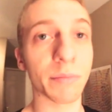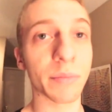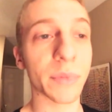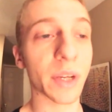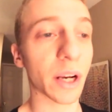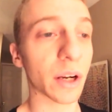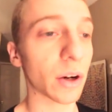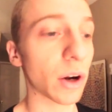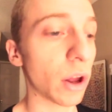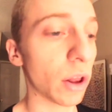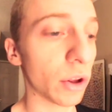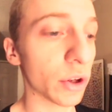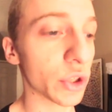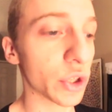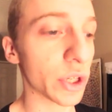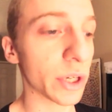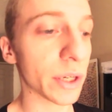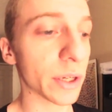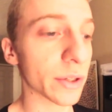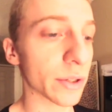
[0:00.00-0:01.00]

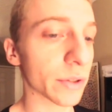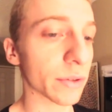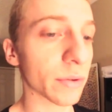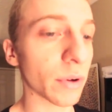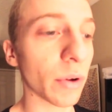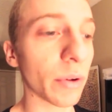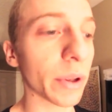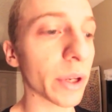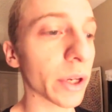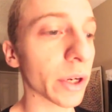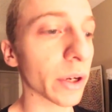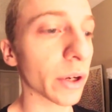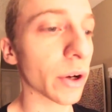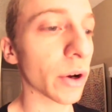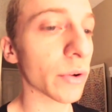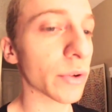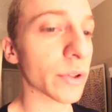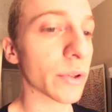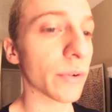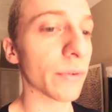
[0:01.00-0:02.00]
technology is only going to
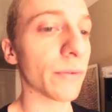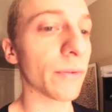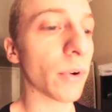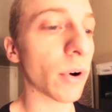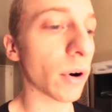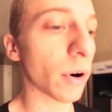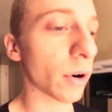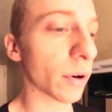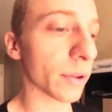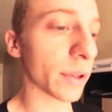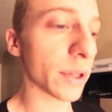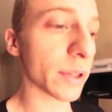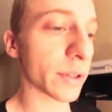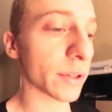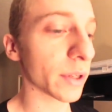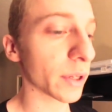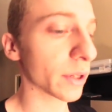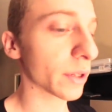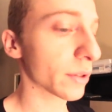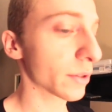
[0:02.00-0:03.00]
go so far. These
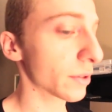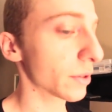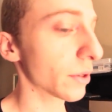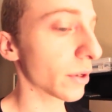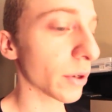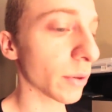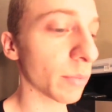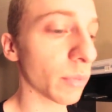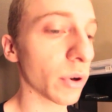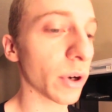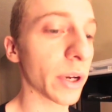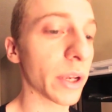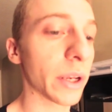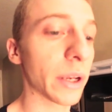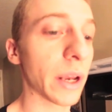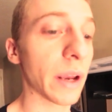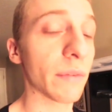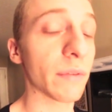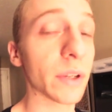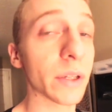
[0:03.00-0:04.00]
things, they're
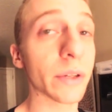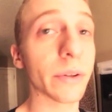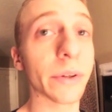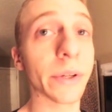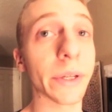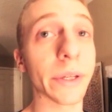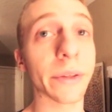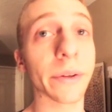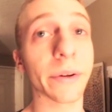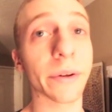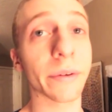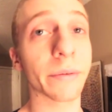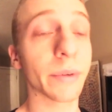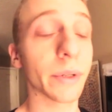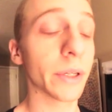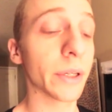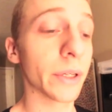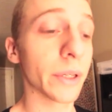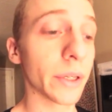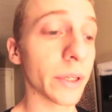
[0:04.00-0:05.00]
pretty heavy duty. They're
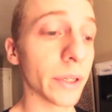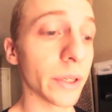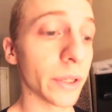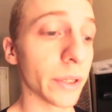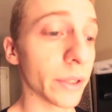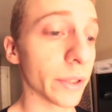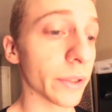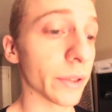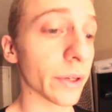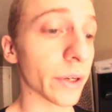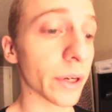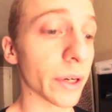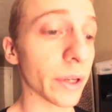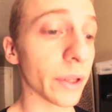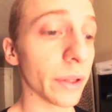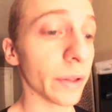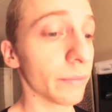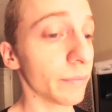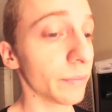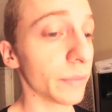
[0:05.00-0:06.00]
going
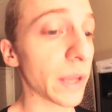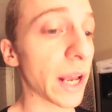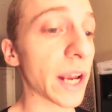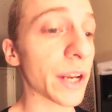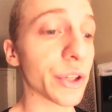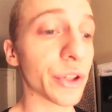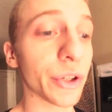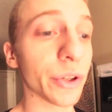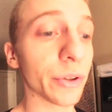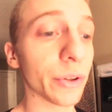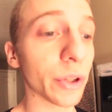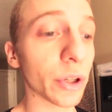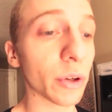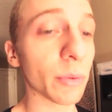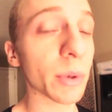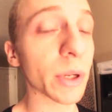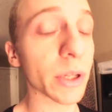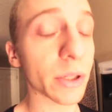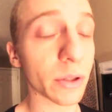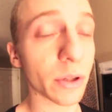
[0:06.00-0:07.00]
to last you a little
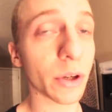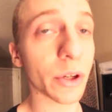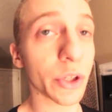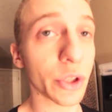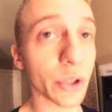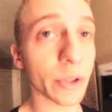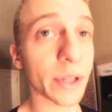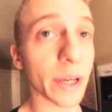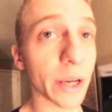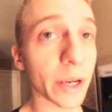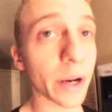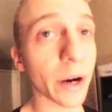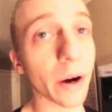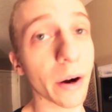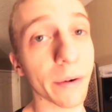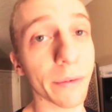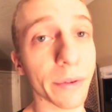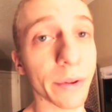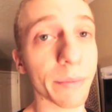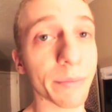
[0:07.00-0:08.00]
bit as long as you take
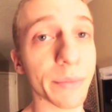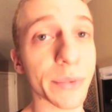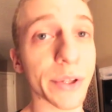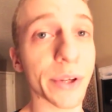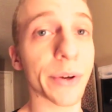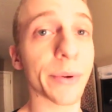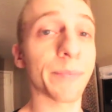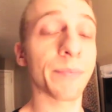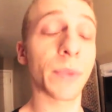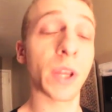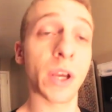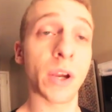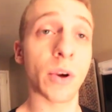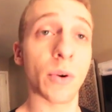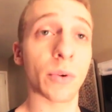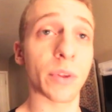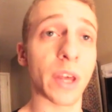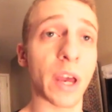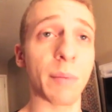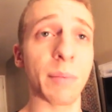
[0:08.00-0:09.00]
care of them. So
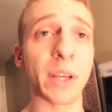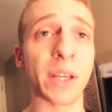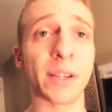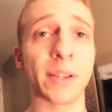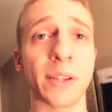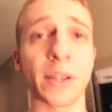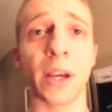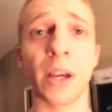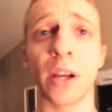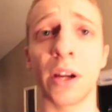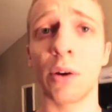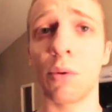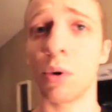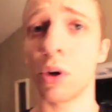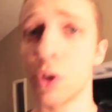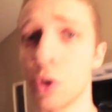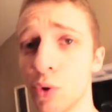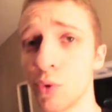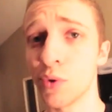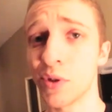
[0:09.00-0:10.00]
with that being said, I
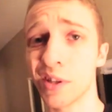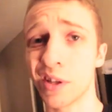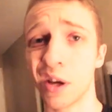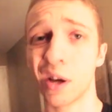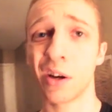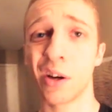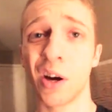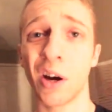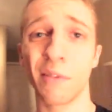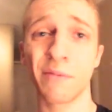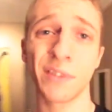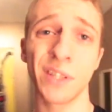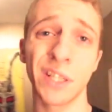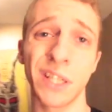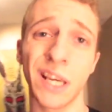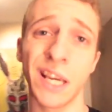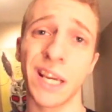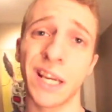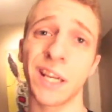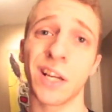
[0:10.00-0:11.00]
want to sign off
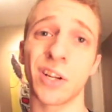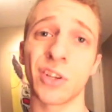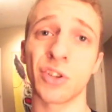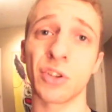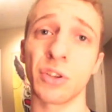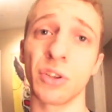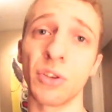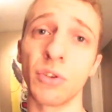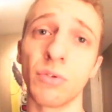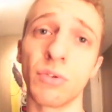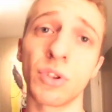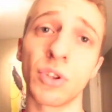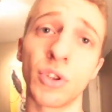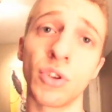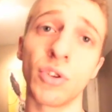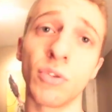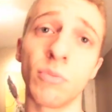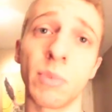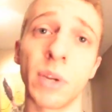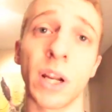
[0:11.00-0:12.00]
today onto
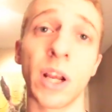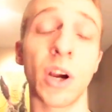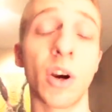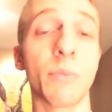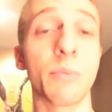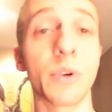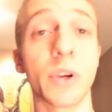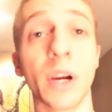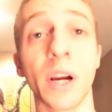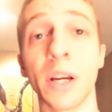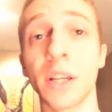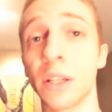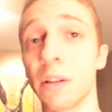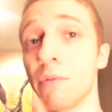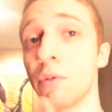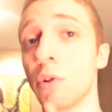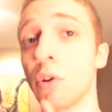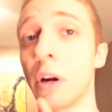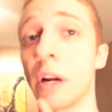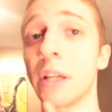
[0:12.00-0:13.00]
YouTube, and I hope you guys
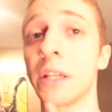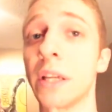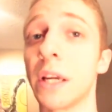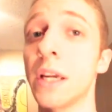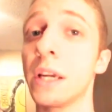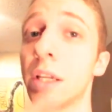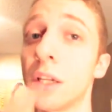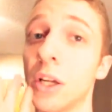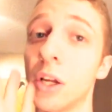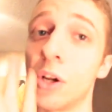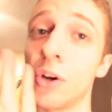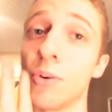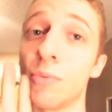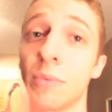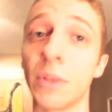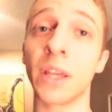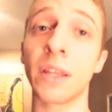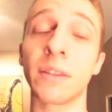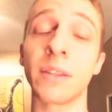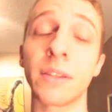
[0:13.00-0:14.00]
have a great day, and I
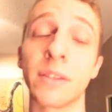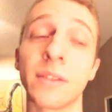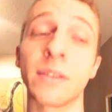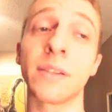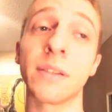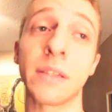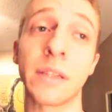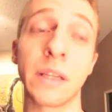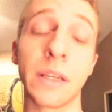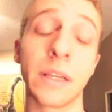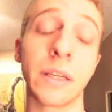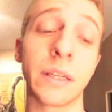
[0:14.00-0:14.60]
hope that this is